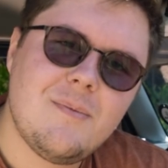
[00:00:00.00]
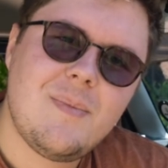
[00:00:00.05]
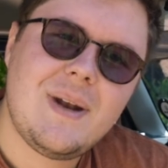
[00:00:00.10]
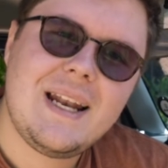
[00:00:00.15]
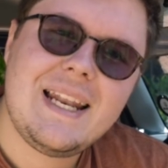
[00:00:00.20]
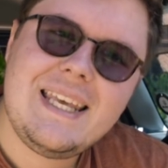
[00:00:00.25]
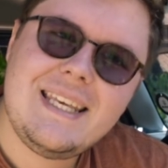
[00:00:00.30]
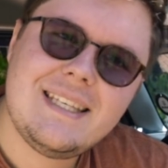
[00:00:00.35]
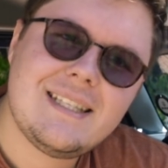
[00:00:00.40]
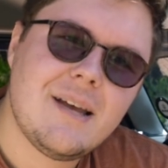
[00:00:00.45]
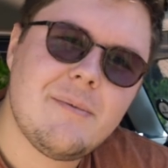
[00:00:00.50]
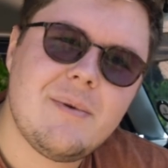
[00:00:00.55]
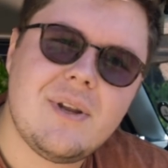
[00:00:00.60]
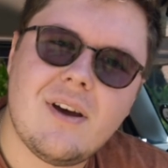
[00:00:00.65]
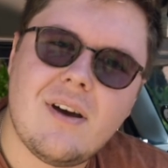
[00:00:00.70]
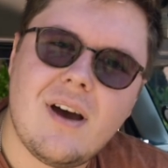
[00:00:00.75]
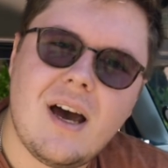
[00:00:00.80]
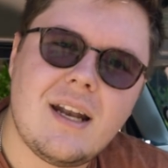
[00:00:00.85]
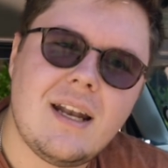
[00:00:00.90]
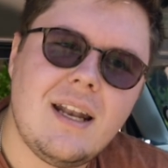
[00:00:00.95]
Please let me
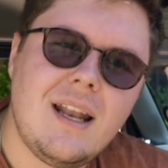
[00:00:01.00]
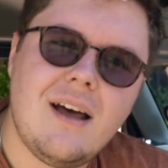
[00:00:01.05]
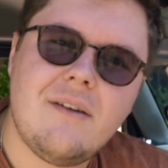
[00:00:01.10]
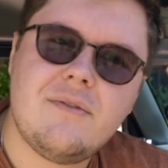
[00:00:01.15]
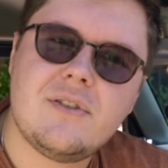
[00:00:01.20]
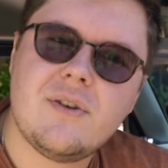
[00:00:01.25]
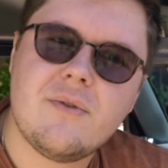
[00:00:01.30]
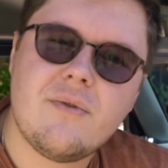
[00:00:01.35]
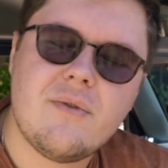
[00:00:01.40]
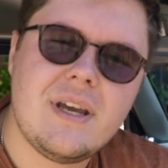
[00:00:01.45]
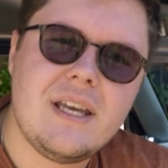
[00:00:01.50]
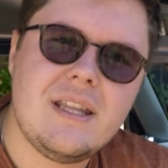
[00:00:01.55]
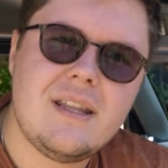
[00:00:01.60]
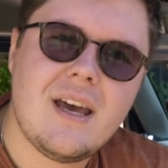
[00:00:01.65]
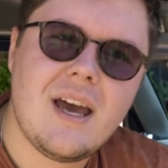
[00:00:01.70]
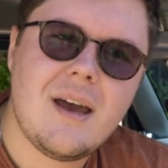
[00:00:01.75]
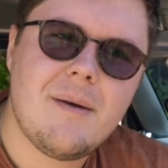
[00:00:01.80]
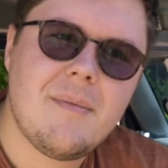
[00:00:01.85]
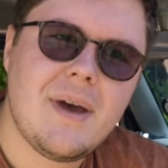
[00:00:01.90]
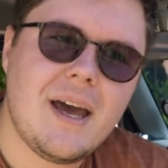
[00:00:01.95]
know. I'd love to read
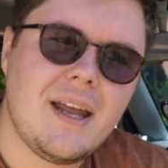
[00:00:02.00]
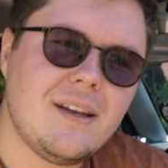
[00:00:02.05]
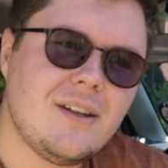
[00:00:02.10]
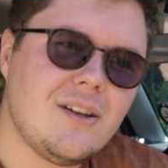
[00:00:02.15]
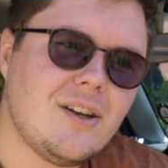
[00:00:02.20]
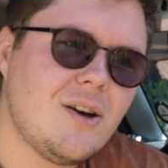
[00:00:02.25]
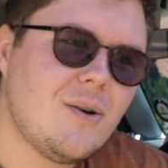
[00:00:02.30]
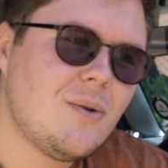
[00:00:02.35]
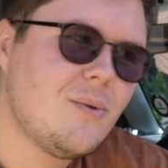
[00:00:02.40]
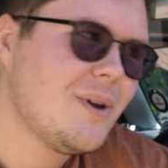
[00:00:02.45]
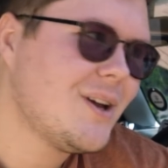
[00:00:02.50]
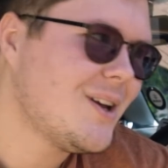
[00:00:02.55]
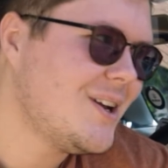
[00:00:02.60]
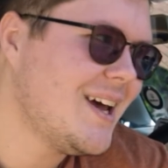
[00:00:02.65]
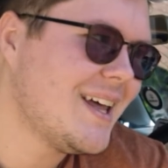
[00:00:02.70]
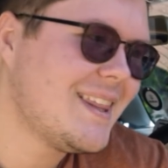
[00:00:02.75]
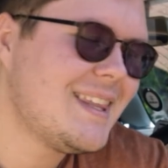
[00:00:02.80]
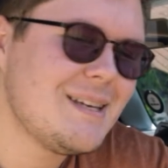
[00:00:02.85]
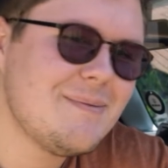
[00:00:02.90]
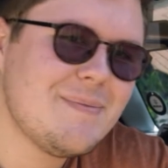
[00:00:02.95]
them, and you know, we got
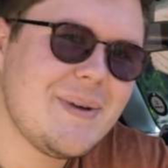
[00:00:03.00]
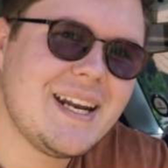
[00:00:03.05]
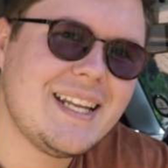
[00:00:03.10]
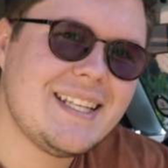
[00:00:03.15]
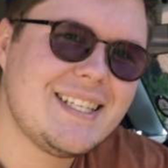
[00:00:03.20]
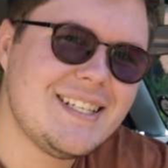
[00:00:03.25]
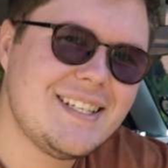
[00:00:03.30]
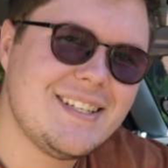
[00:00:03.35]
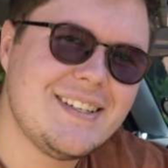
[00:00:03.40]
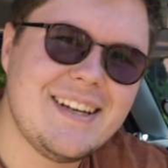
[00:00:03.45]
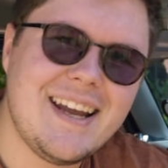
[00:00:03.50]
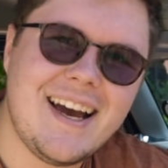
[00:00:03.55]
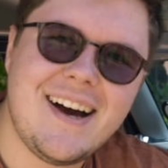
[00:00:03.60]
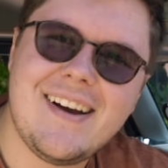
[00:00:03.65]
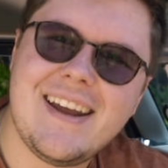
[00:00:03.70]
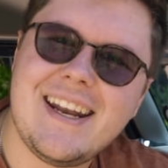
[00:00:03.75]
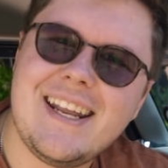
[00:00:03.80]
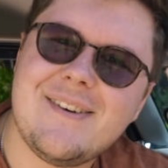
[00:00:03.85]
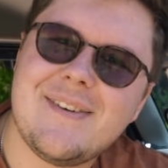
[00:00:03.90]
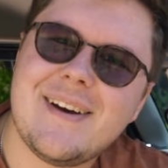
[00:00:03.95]
nothing better to do now
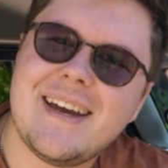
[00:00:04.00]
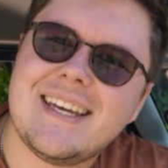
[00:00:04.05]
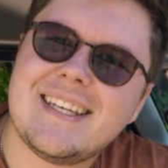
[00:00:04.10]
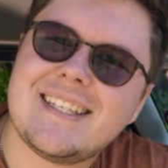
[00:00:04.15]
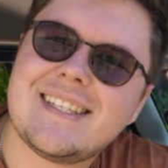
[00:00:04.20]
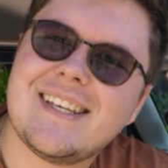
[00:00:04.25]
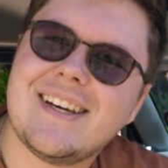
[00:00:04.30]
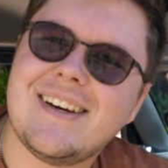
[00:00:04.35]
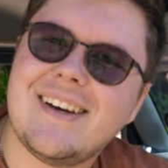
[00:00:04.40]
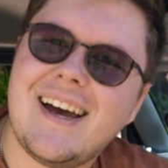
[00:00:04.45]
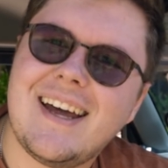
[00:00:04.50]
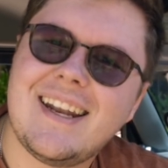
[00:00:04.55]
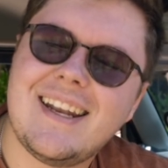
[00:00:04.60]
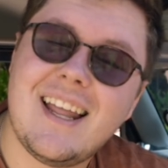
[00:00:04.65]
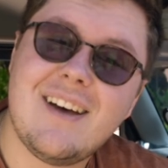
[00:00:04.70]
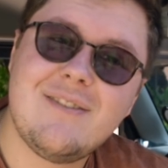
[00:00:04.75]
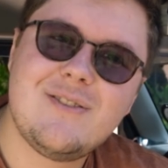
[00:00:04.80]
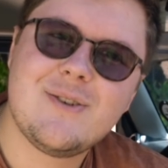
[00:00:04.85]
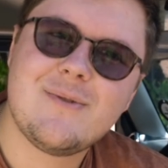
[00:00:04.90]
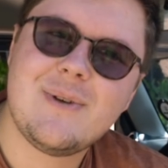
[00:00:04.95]
anyway, so I'd
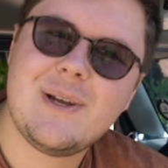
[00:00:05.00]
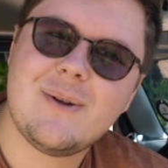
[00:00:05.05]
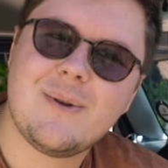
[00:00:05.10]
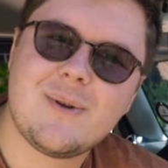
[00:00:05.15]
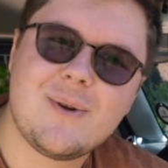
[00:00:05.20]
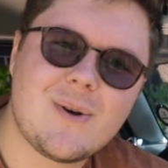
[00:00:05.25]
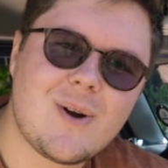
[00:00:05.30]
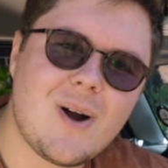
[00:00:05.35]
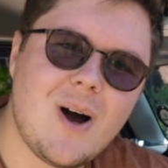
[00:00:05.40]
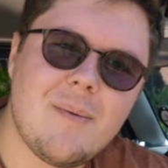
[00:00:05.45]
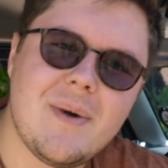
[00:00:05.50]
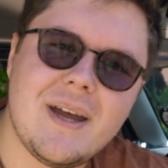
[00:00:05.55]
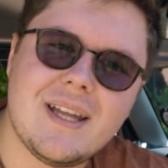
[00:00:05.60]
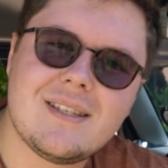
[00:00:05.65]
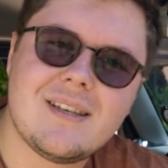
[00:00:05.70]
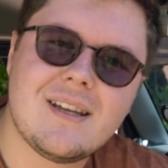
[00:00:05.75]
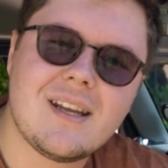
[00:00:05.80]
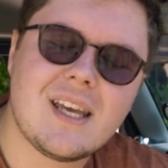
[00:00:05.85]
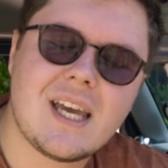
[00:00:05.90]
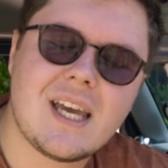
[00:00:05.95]
love to read all your comments and